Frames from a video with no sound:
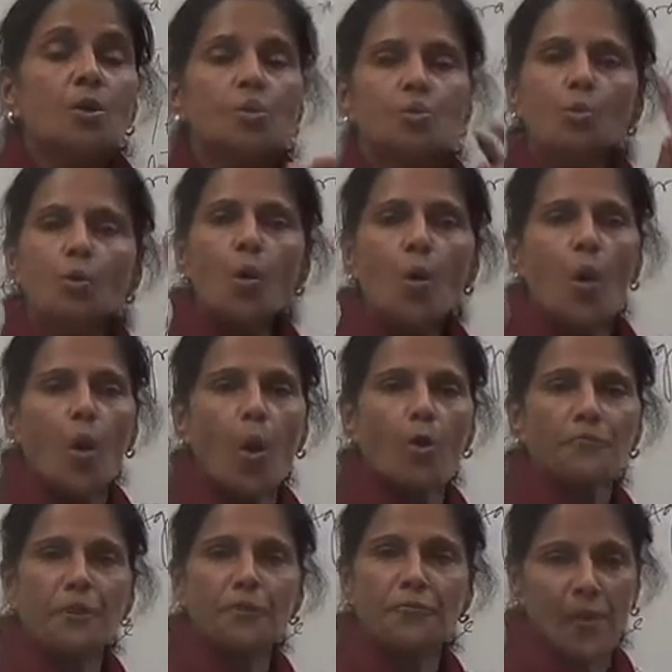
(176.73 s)
two of
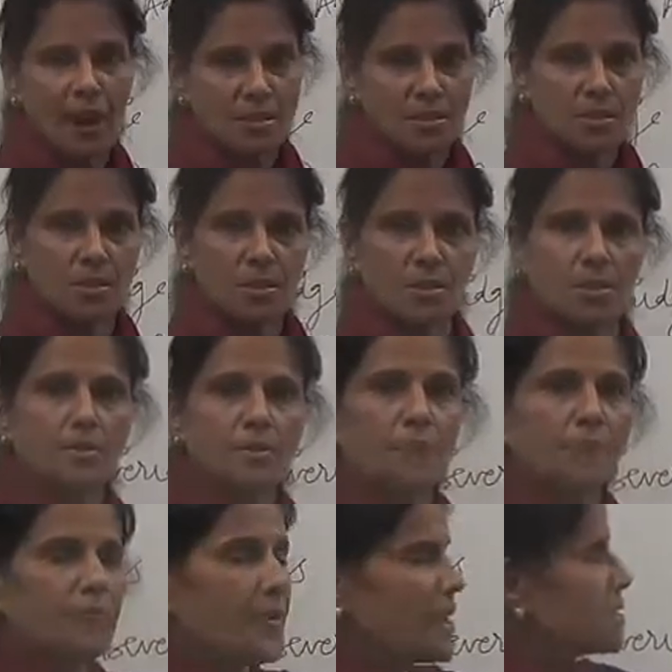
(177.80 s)
the first. The
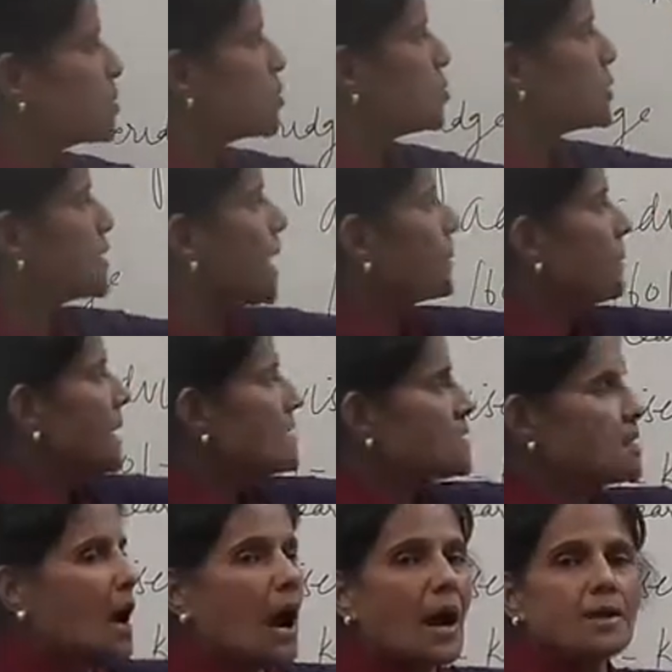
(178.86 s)
first two segments
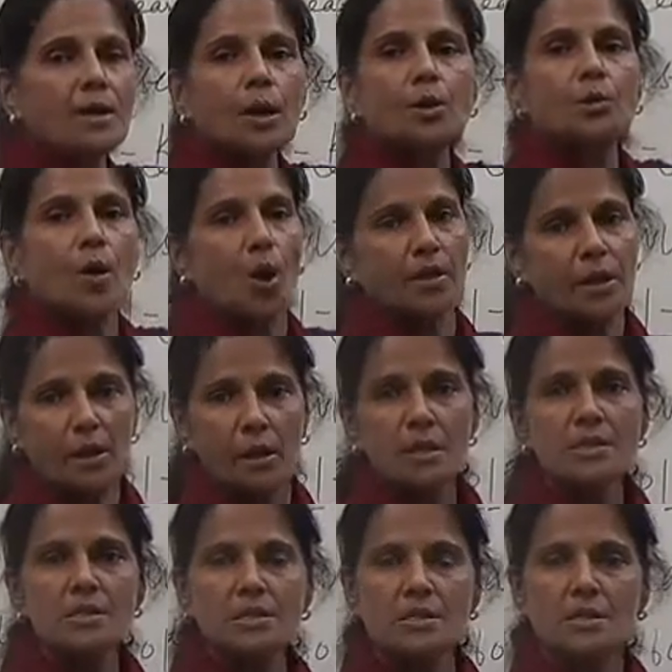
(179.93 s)
are the
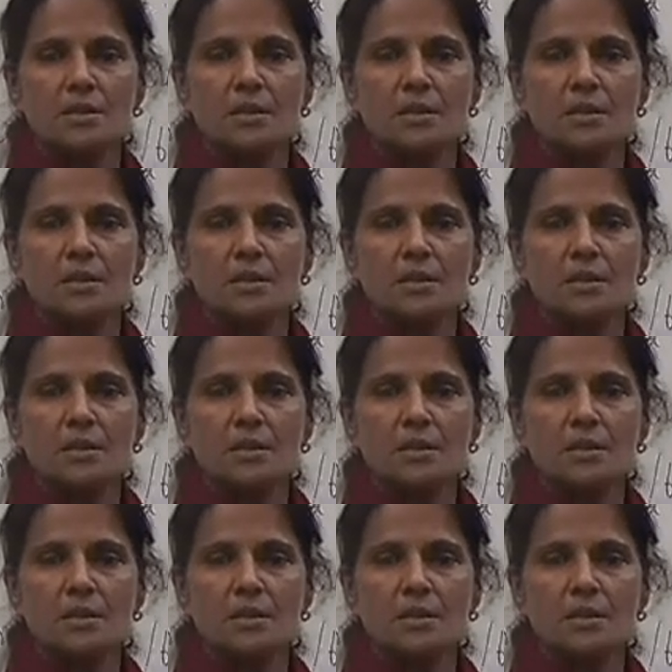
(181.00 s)
chronicles.